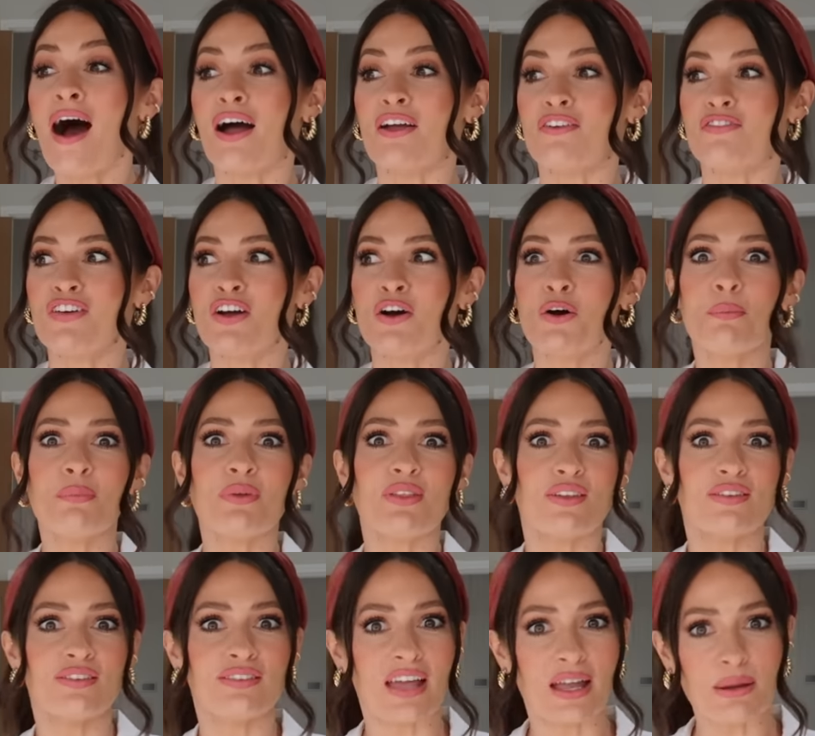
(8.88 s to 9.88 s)
I filmed
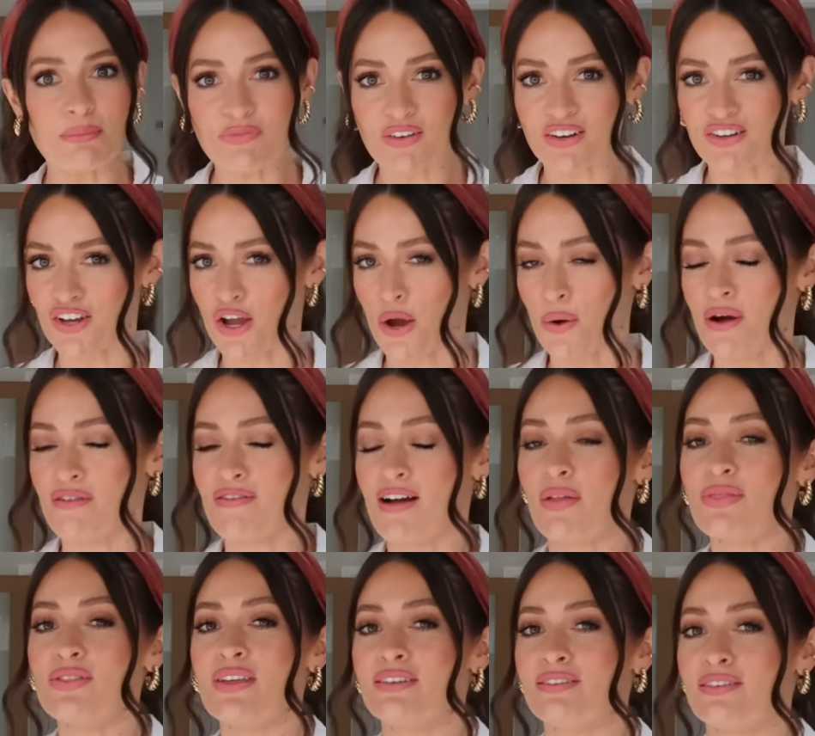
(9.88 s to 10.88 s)
the same video
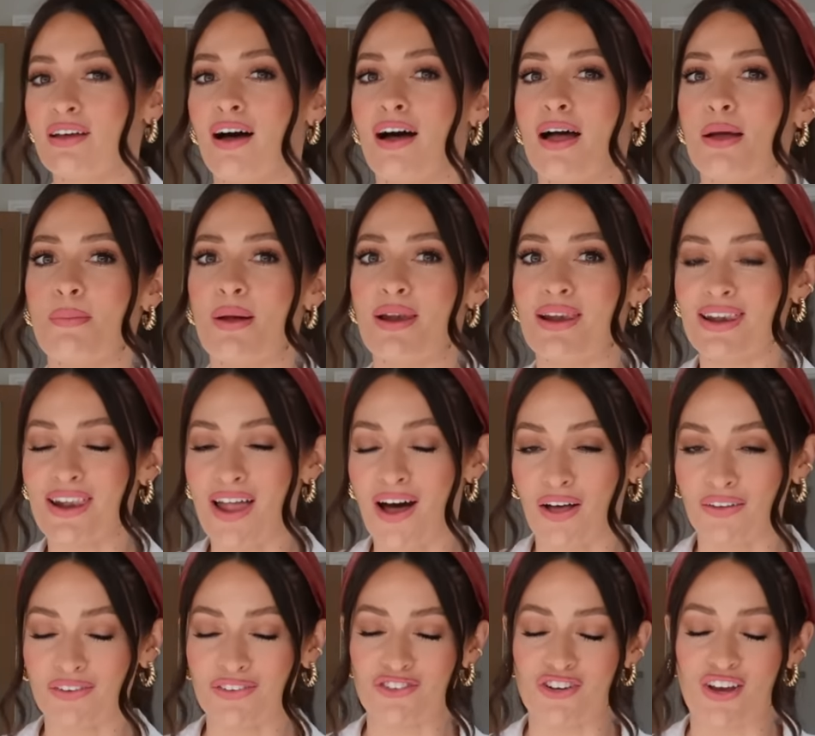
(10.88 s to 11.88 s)
around this time
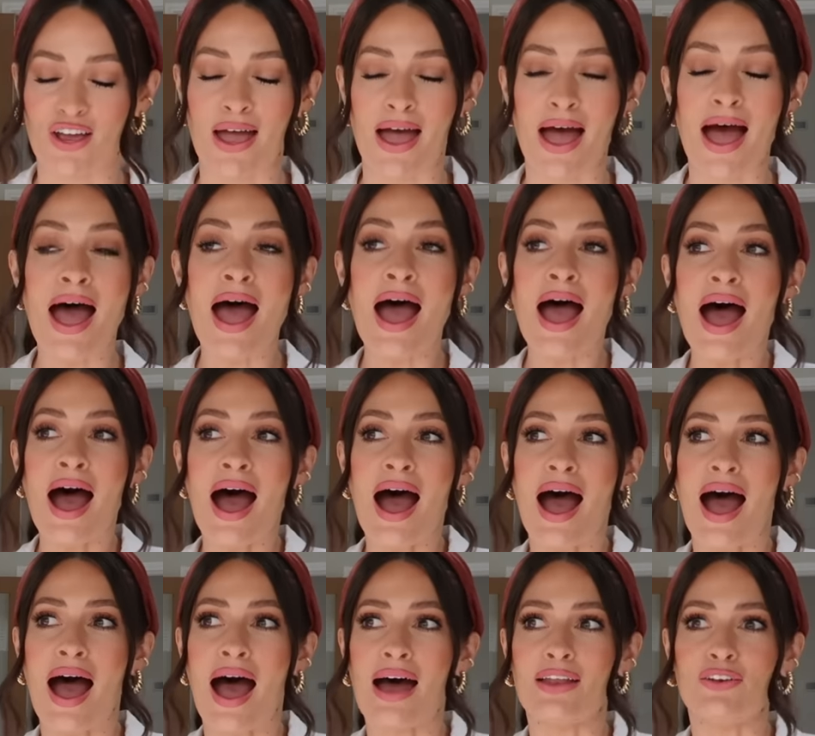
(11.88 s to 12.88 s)
last year
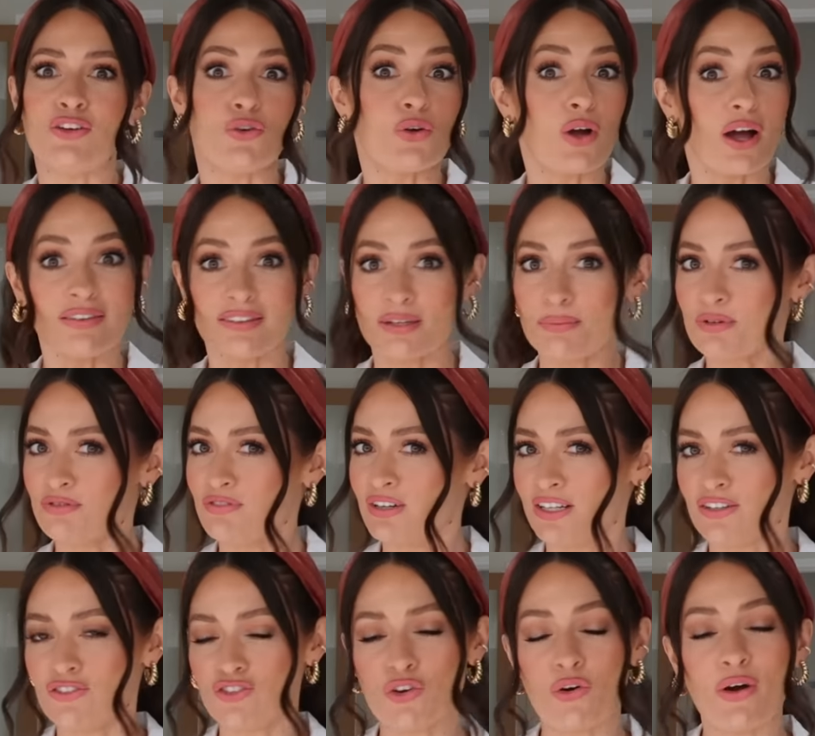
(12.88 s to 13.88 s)
and you guys seemed to really
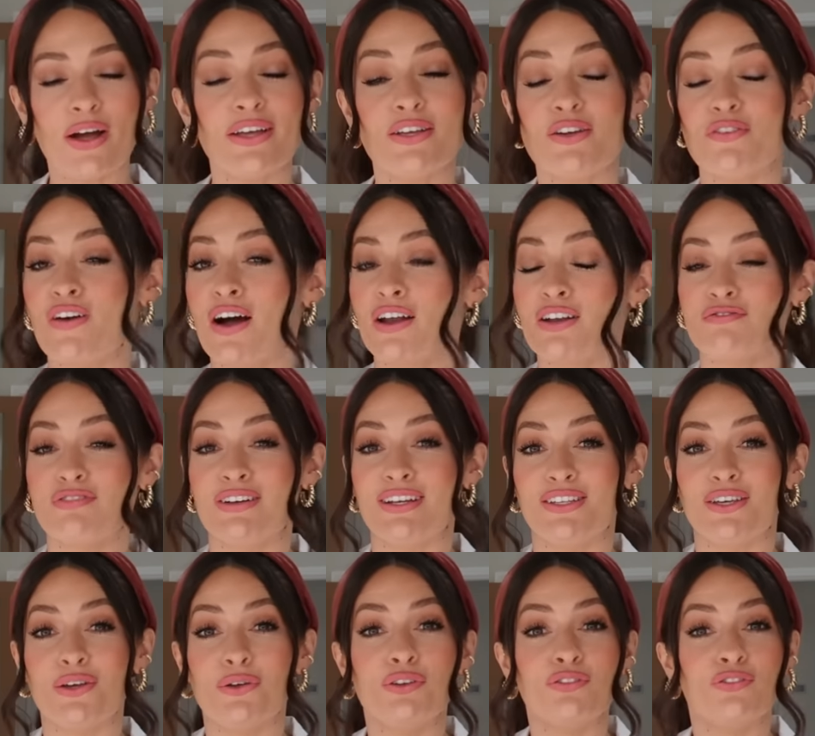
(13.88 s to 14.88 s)
enjoy it. You found it
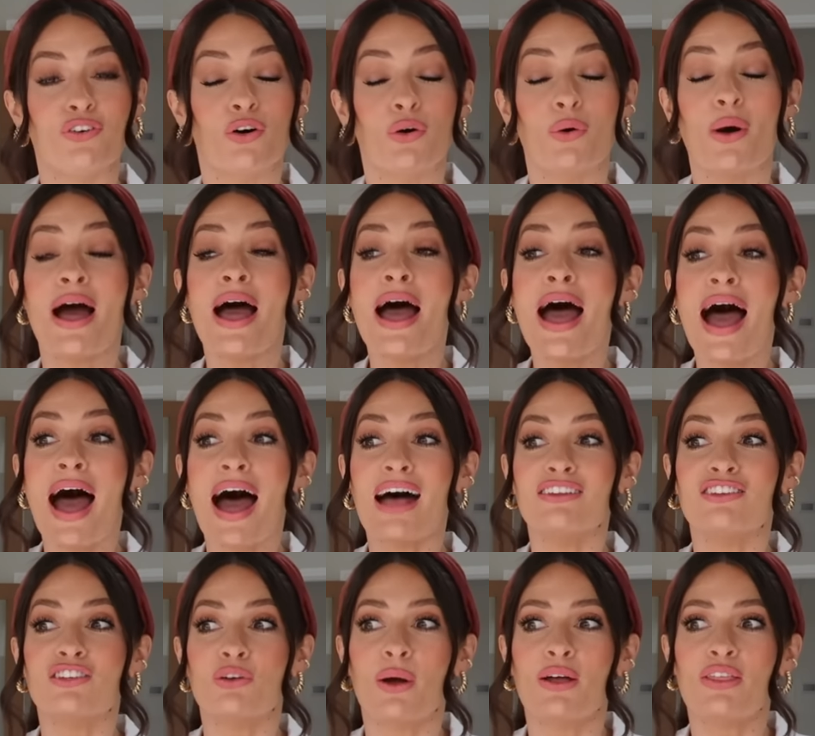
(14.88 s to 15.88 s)
really useful,
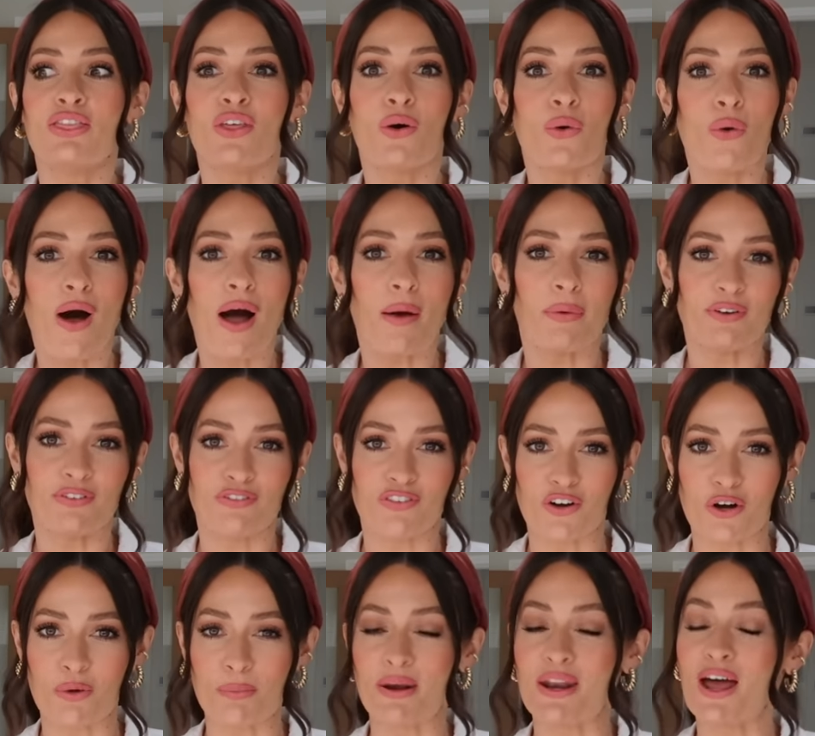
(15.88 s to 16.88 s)
and so I thought I would
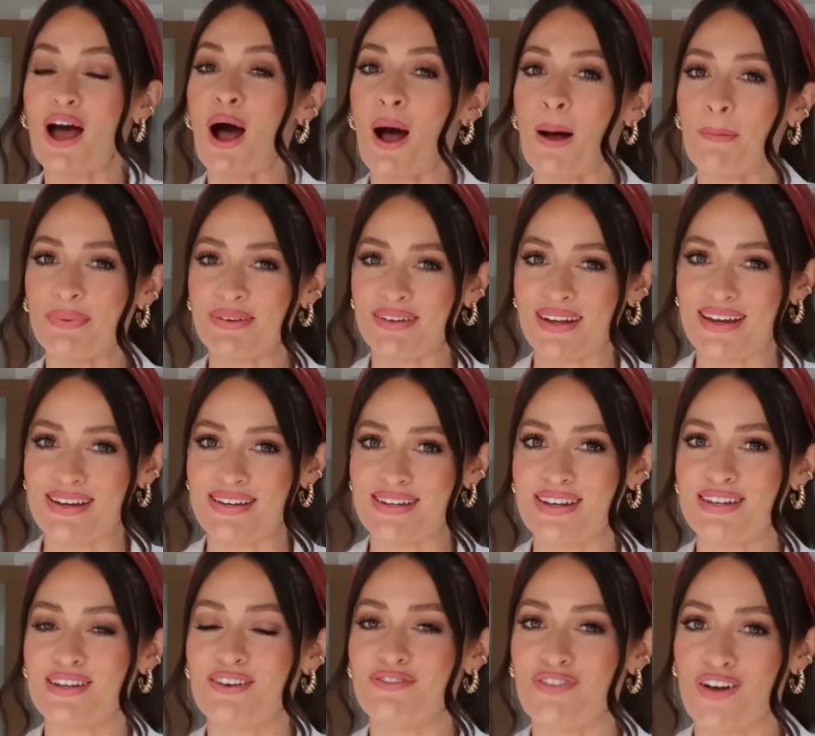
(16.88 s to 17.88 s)
film an
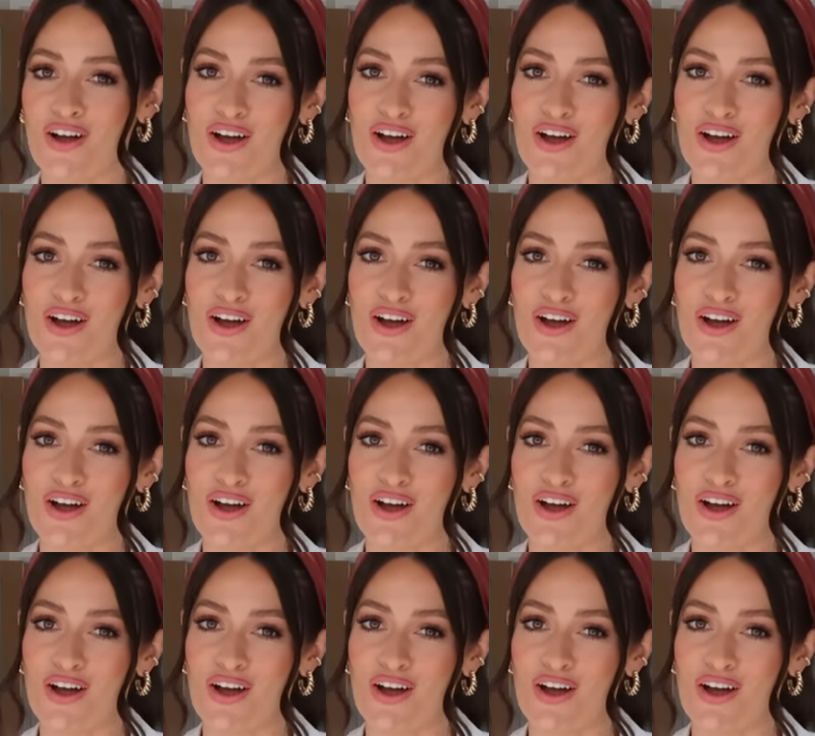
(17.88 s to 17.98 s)
updated